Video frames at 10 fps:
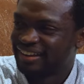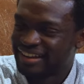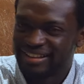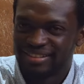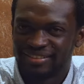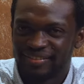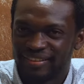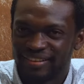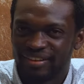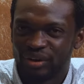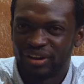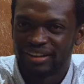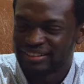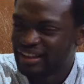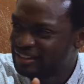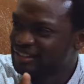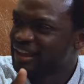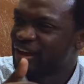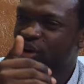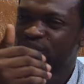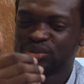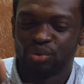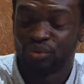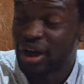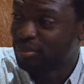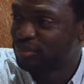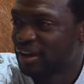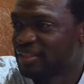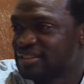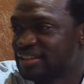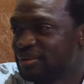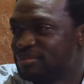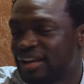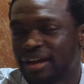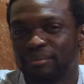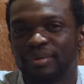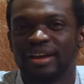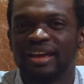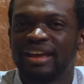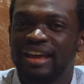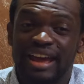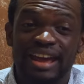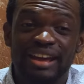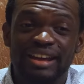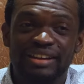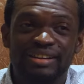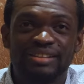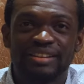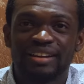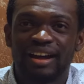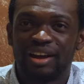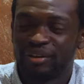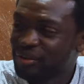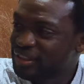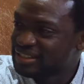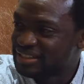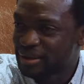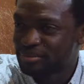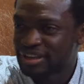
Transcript: And also rap at the same time, and. Around that same